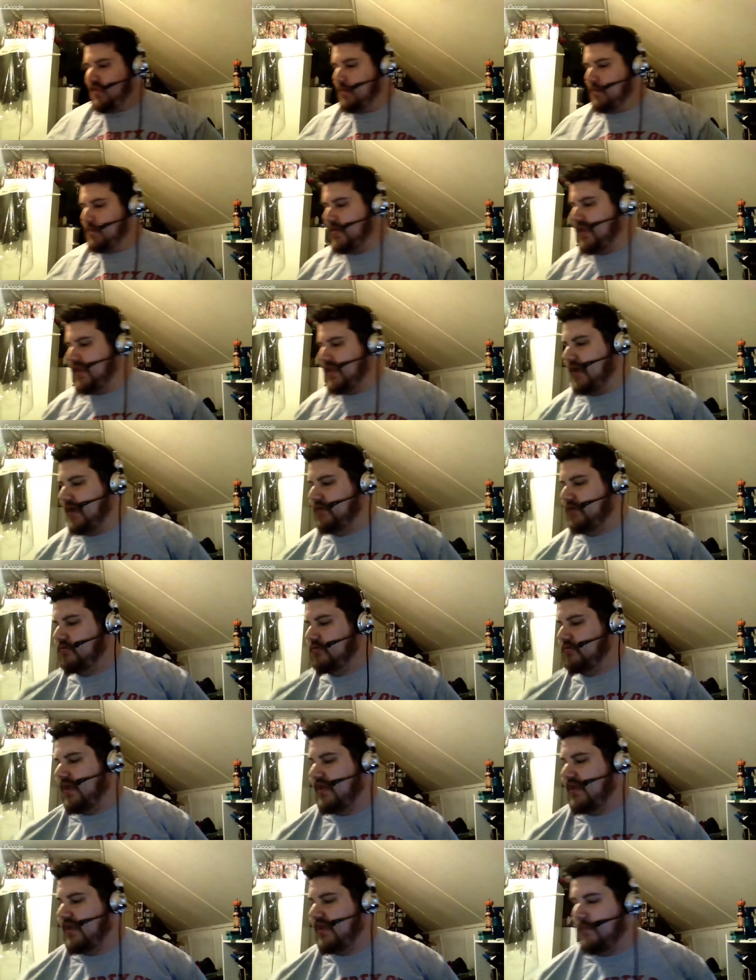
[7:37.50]
but yeah, New
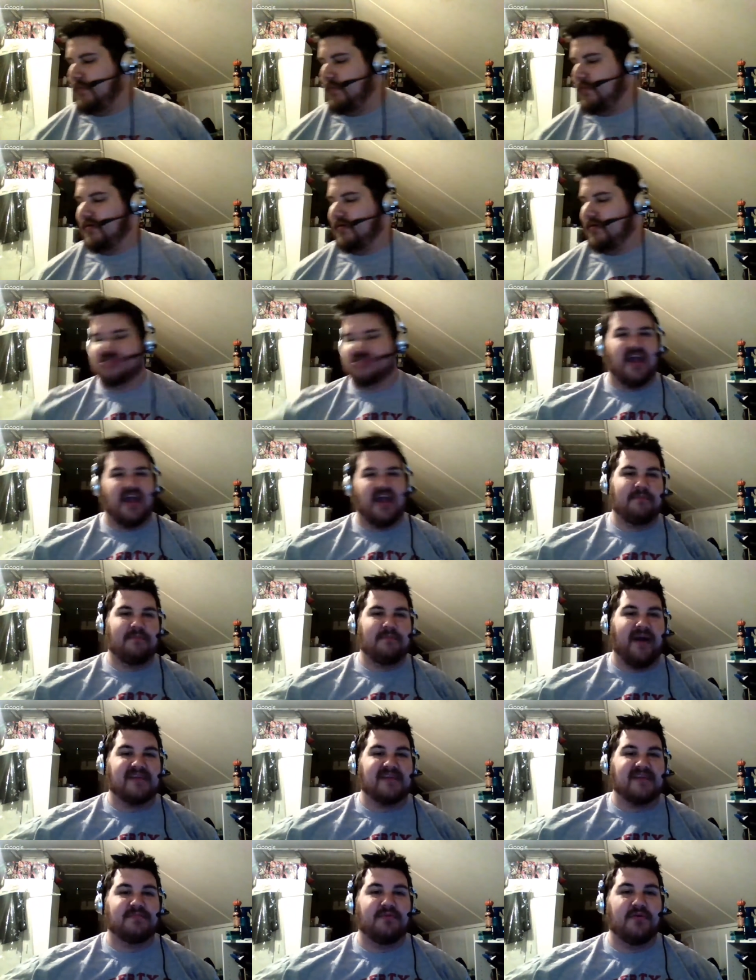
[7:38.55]
Day came out in a giant
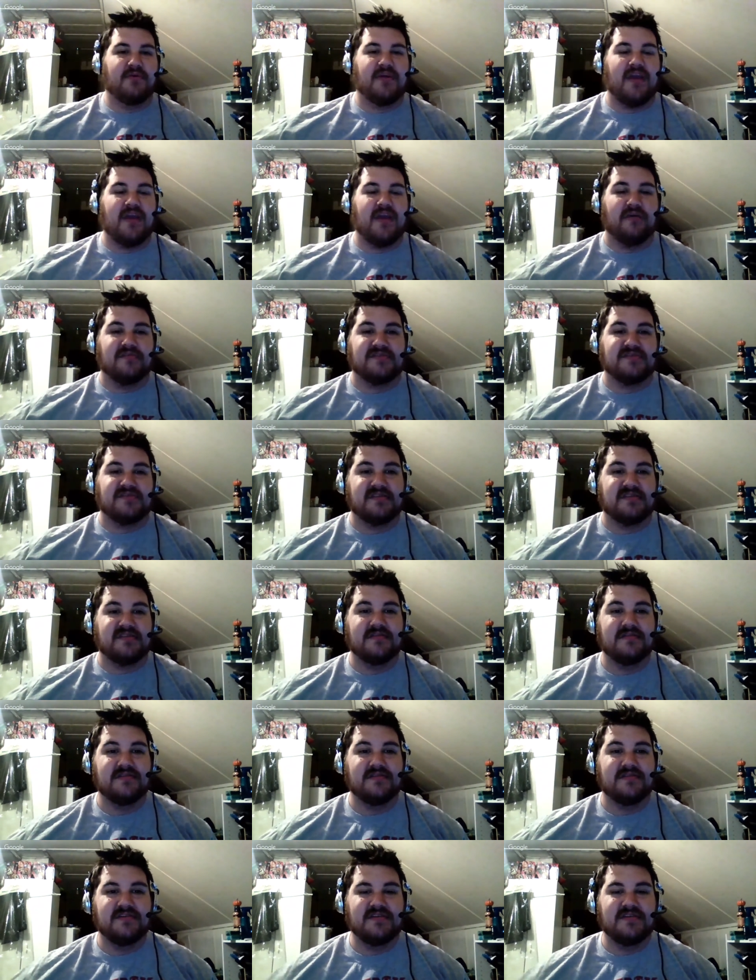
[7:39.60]
box of Booty-O's,
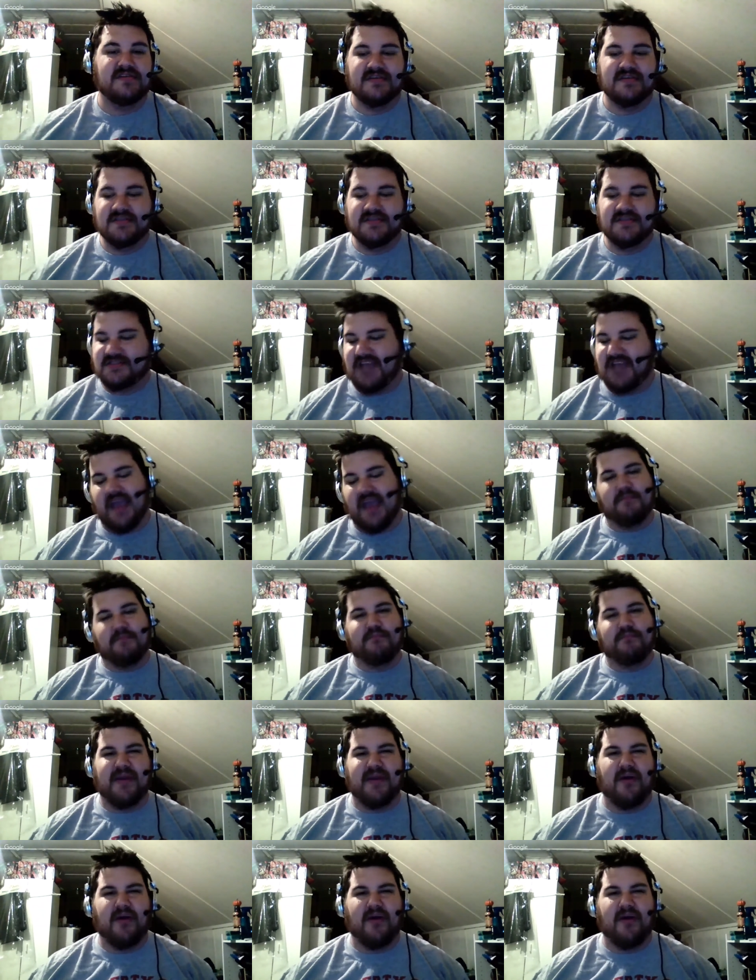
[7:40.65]
giant
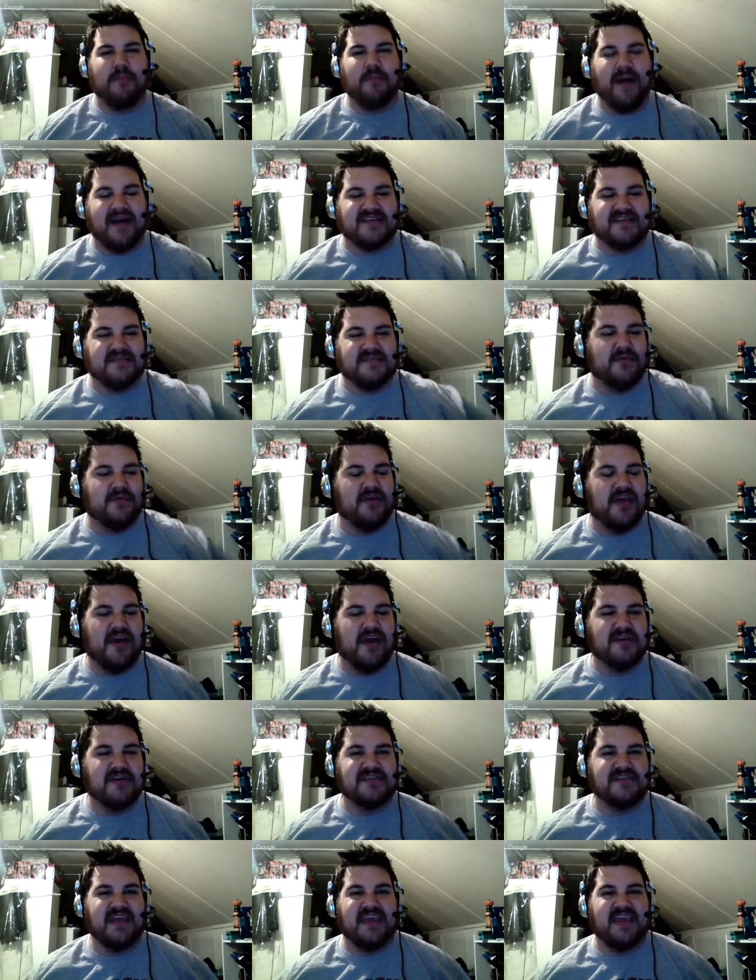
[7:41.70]
big old box of
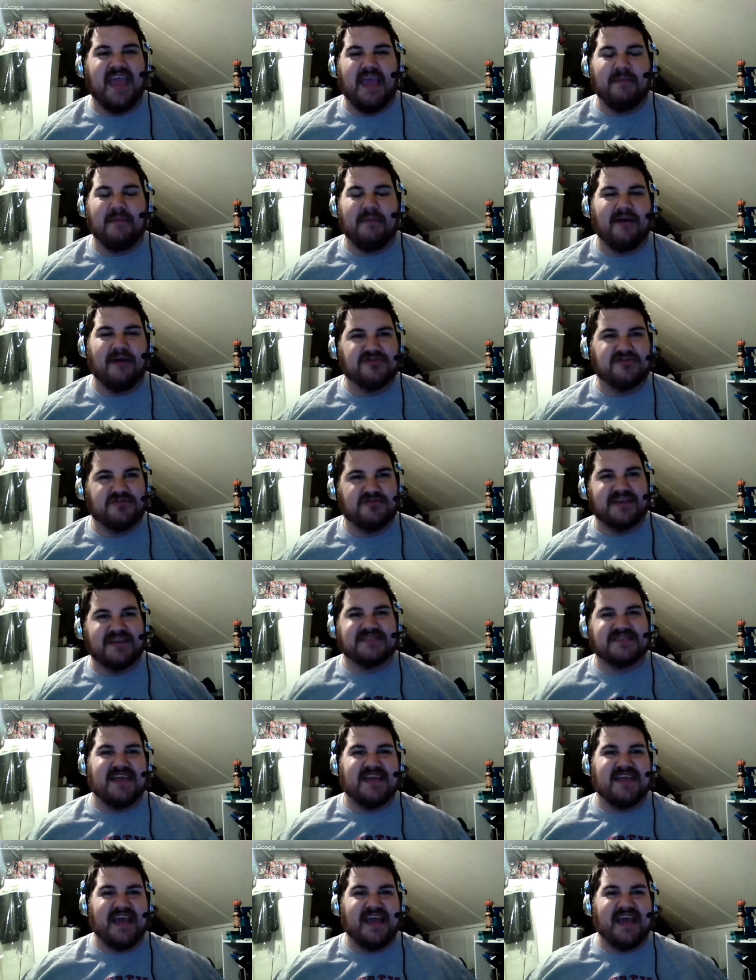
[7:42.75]
Booty-O's. They came out
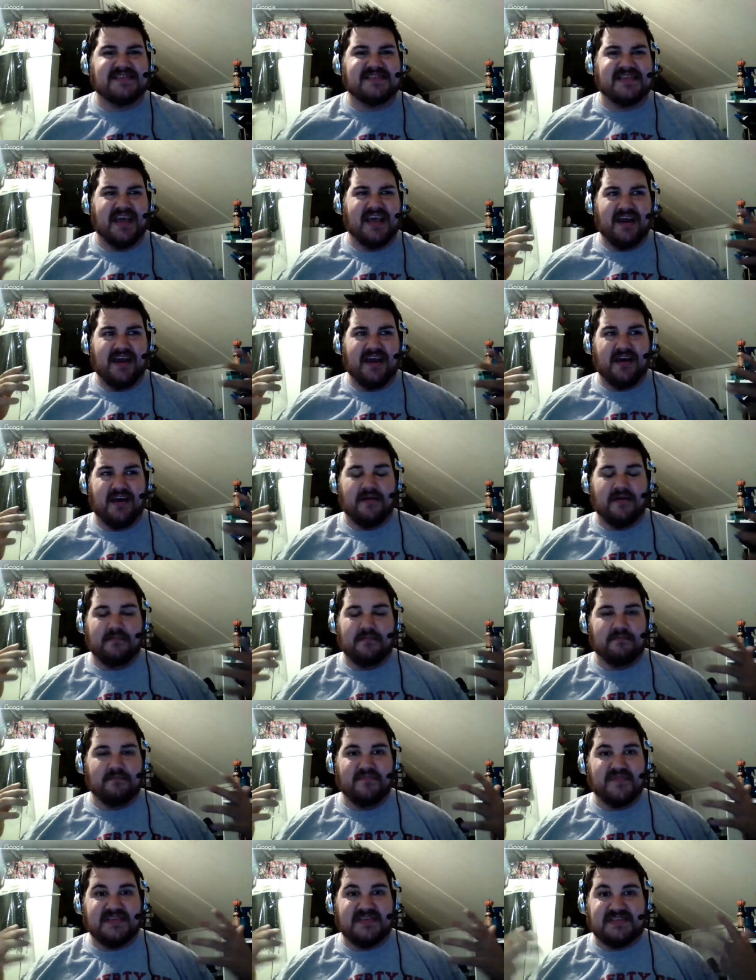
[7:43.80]
dressed as
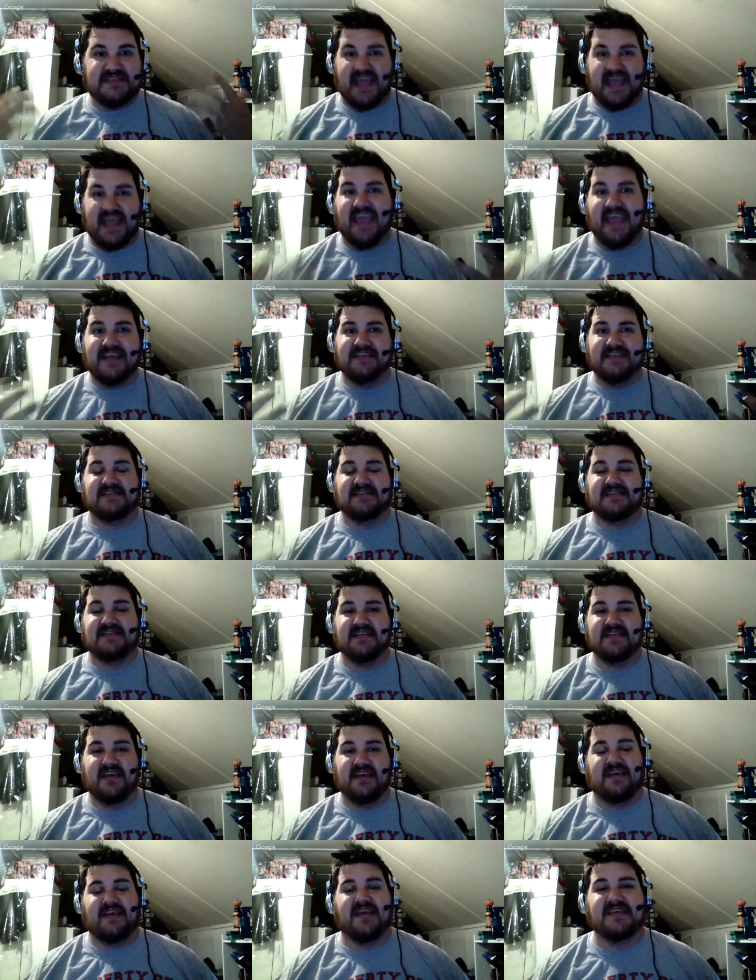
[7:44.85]
Saiyans.
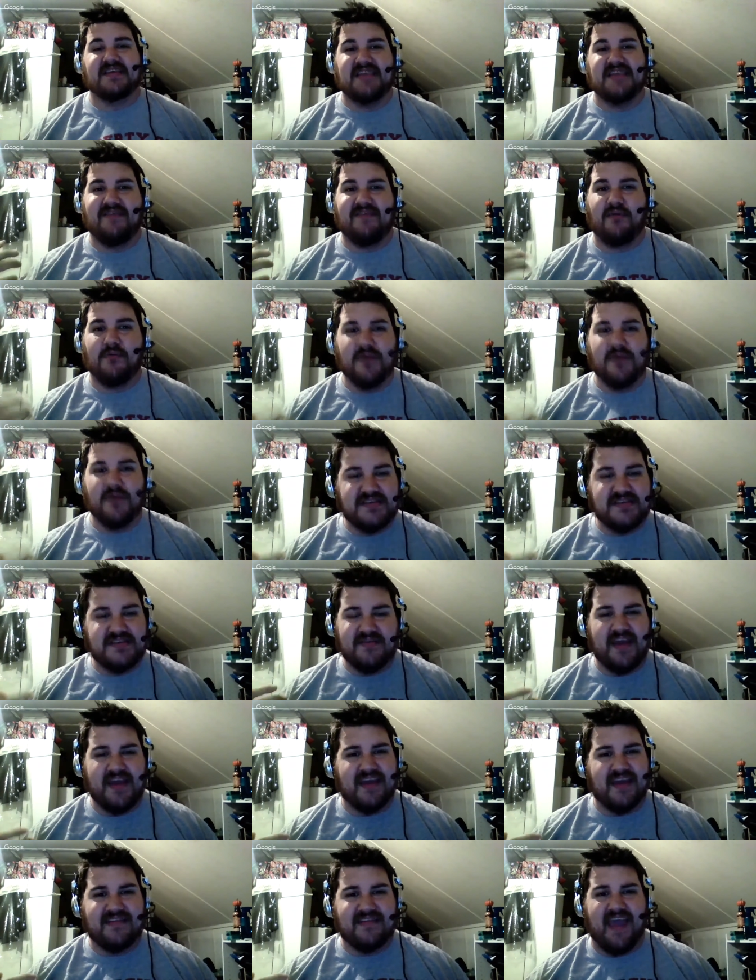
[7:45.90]
Like Xavier Woods even
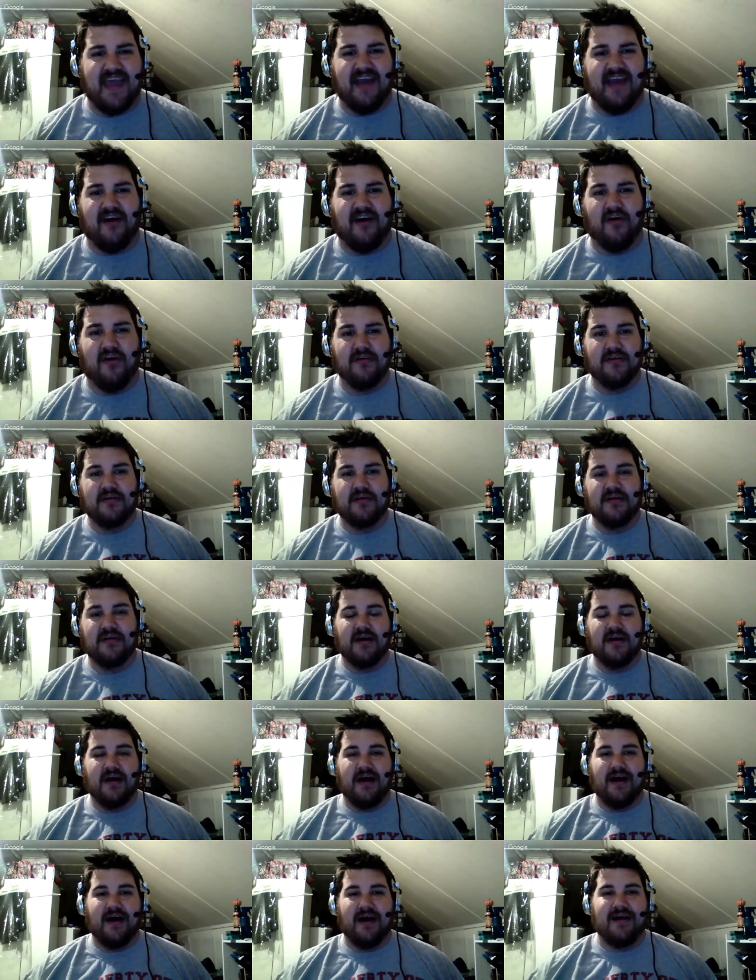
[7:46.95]
had a tail.
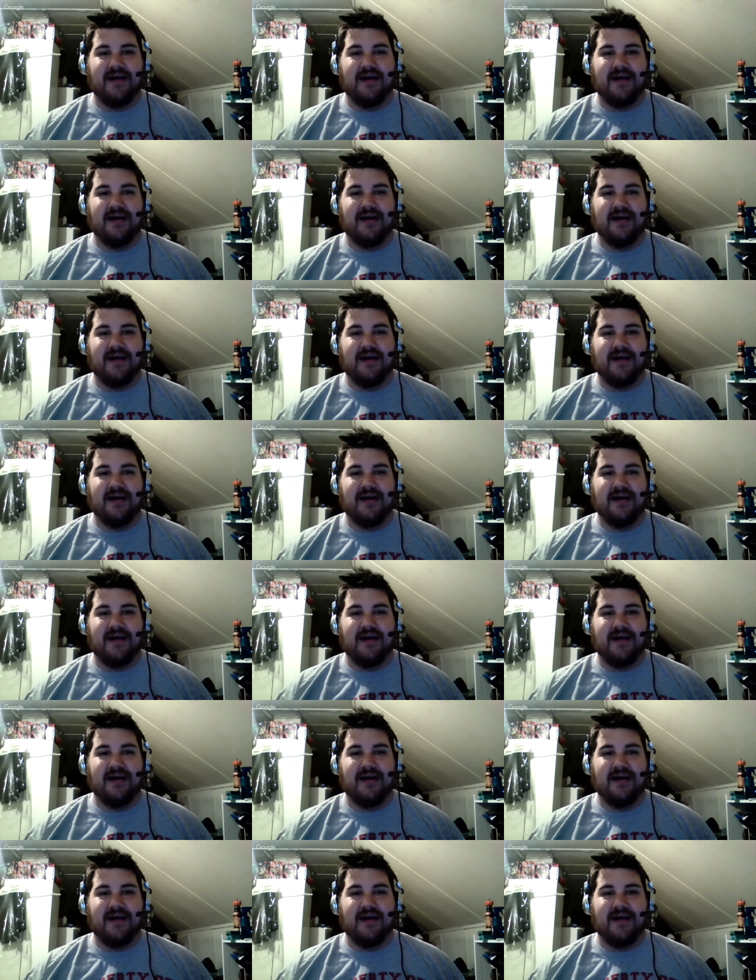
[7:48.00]
Uh,